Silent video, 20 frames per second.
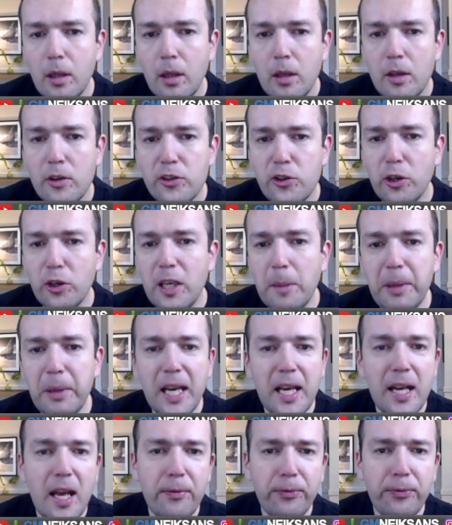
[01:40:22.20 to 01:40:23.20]
So he played
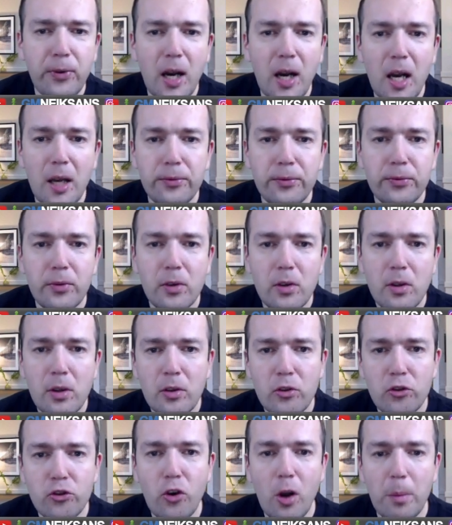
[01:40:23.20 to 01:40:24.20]
f5,
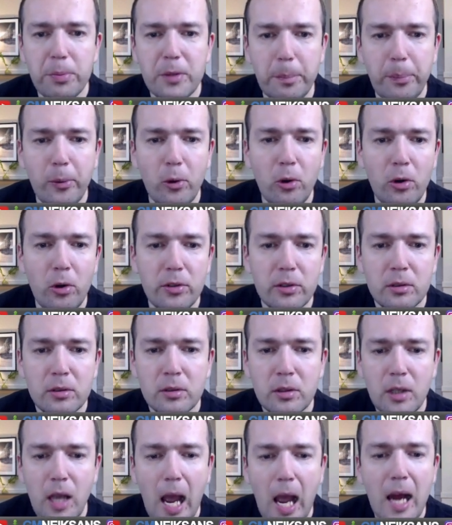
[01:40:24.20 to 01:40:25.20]
dropped the pawn,
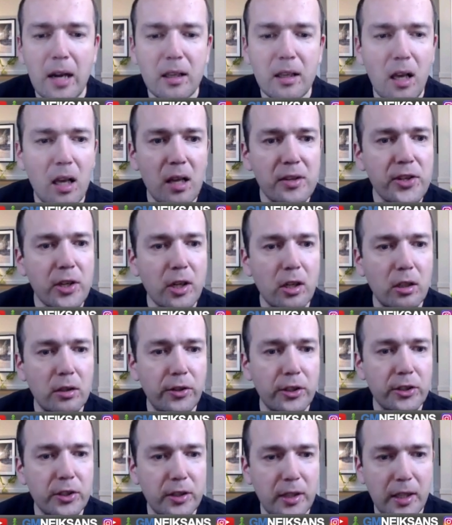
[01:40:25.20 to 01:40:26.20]
and Carlsen
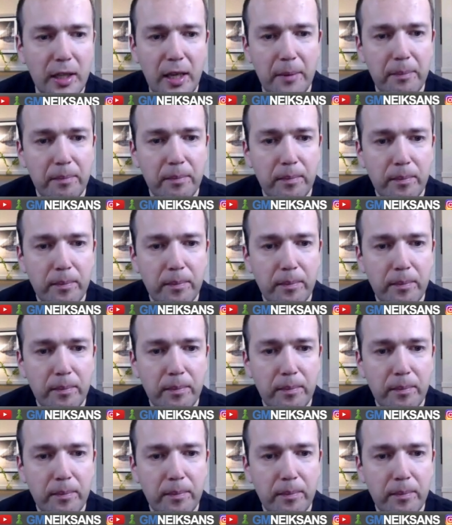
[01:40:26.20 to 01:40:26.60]
converted the game.